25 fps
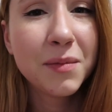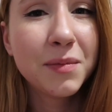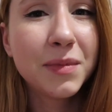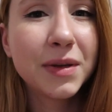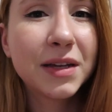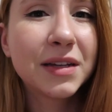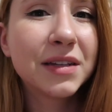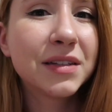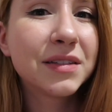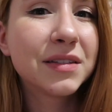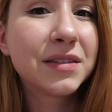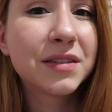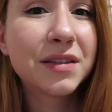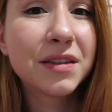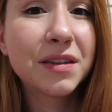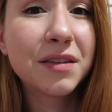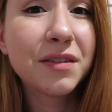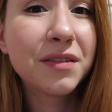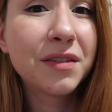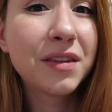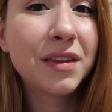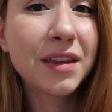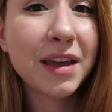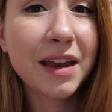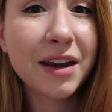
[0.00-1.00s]
because
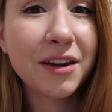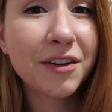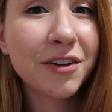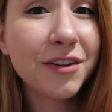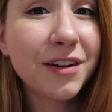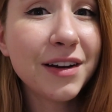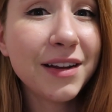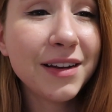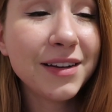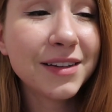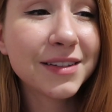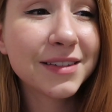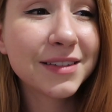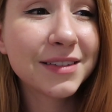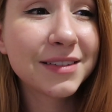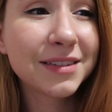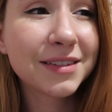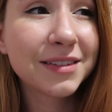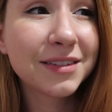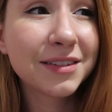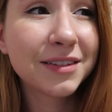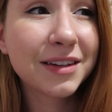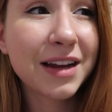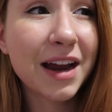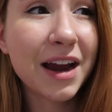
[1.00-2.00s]
the internet
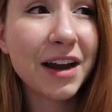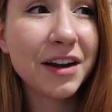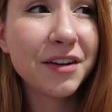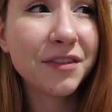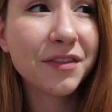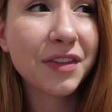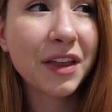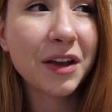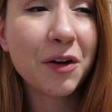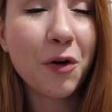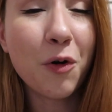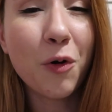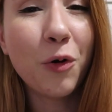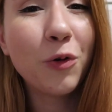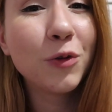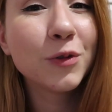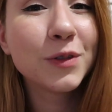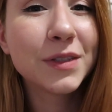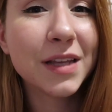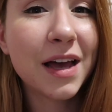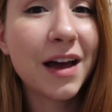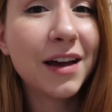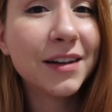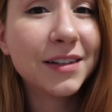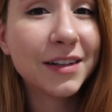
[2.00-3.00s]
kind of like
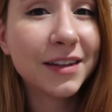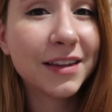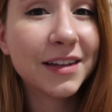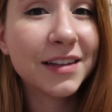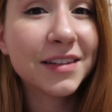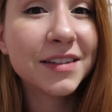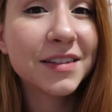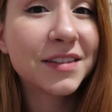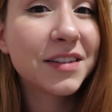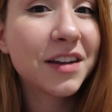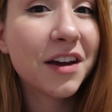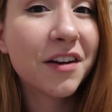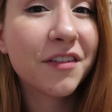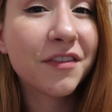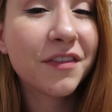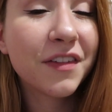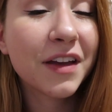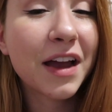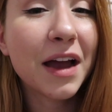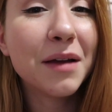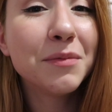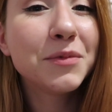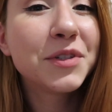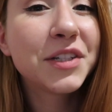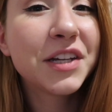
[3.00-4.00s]
holds on to this stuff.
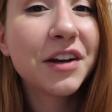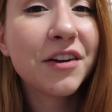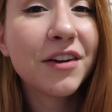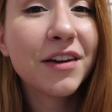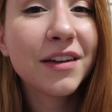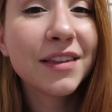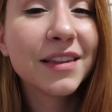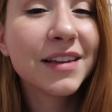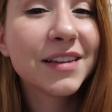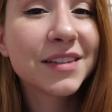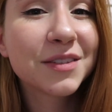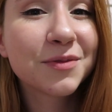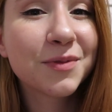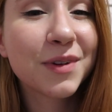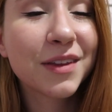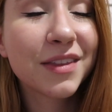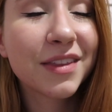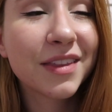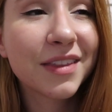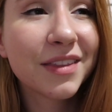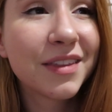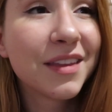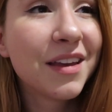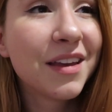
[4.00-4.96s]
Like, I'm sharing this with